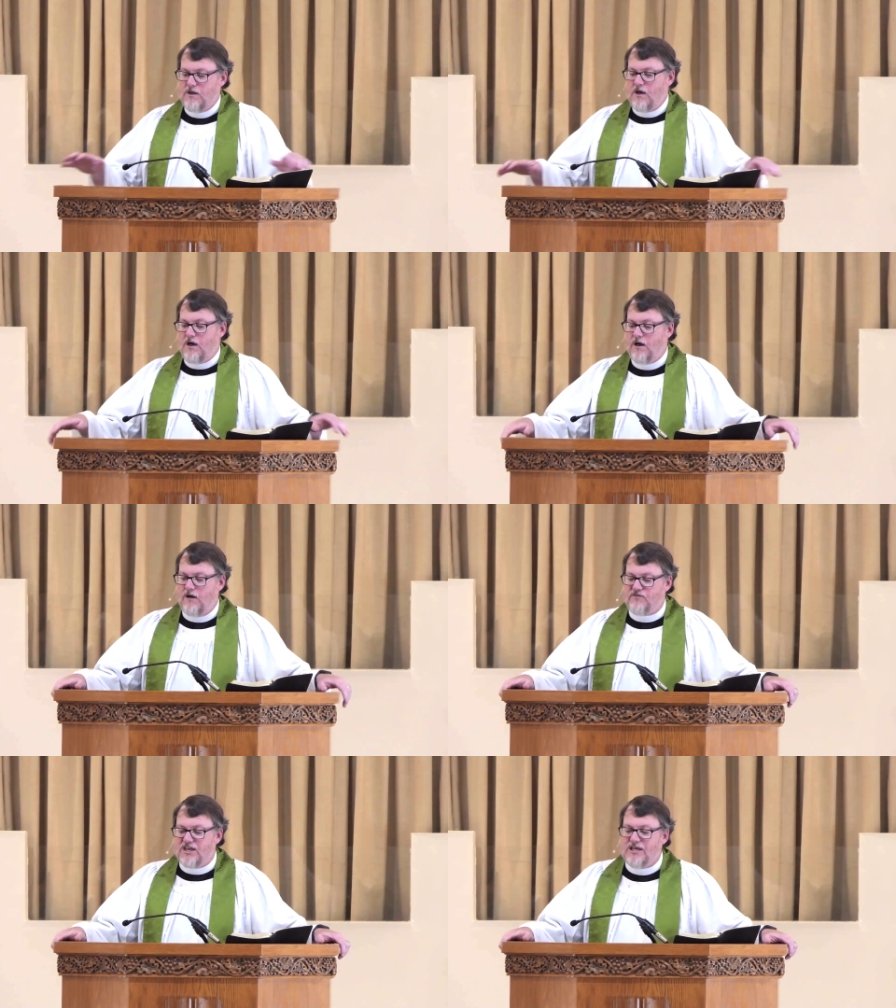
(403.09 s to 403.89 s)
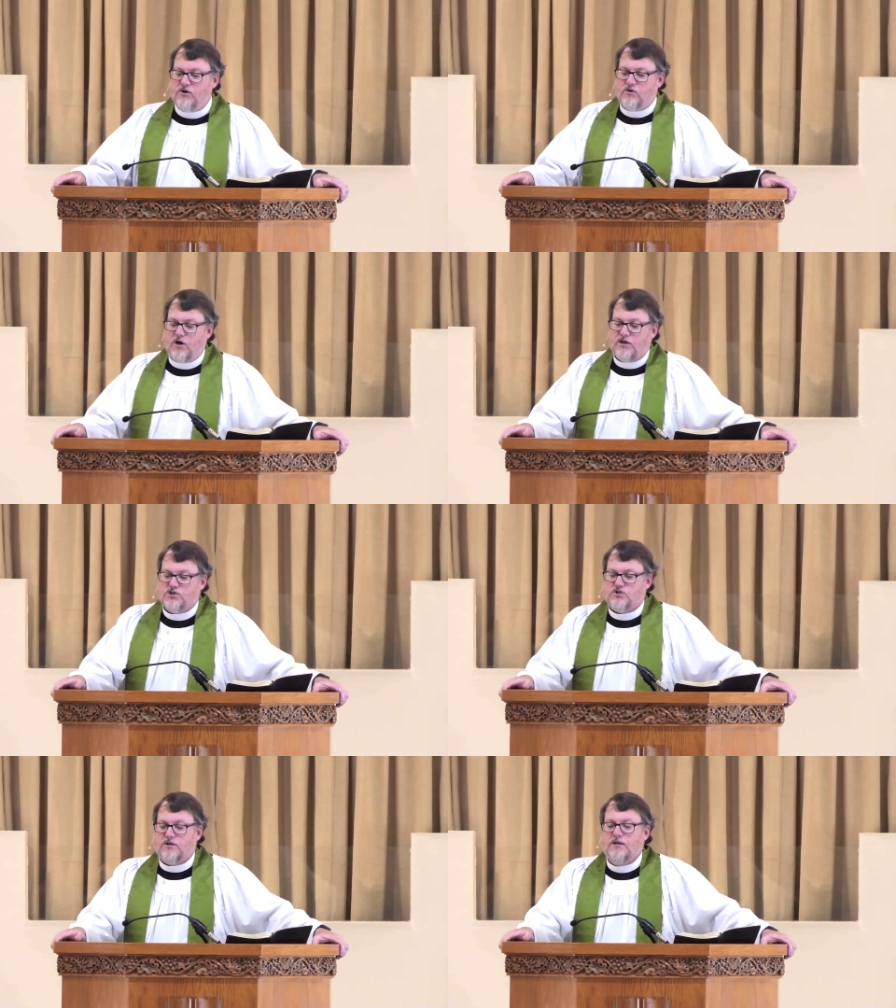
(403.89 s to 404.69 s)
uh, of the hill
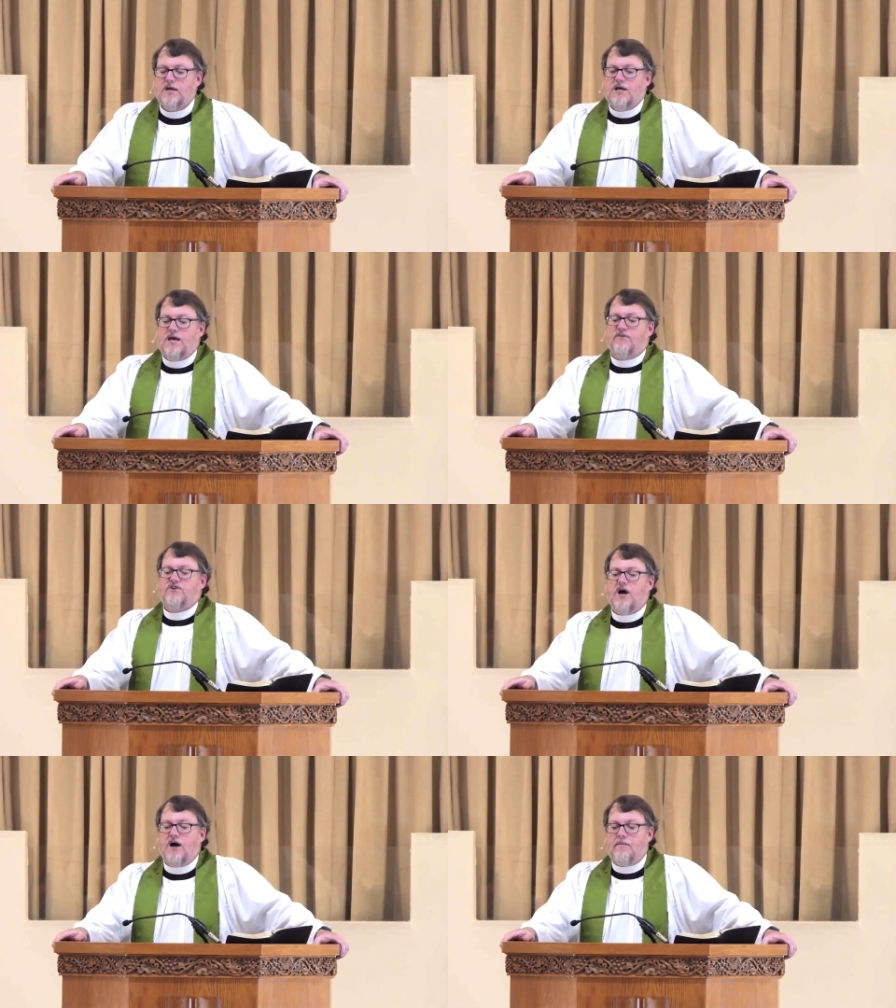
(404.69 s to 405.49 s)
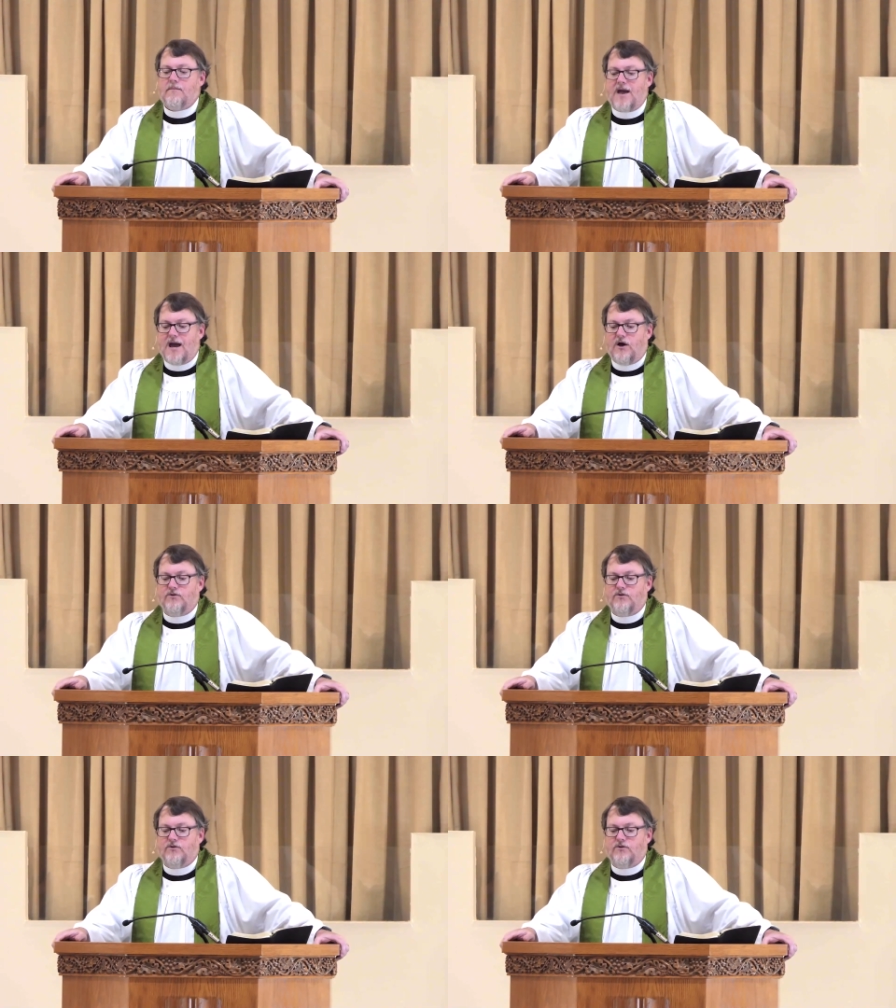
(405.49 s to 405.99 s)
country, have come out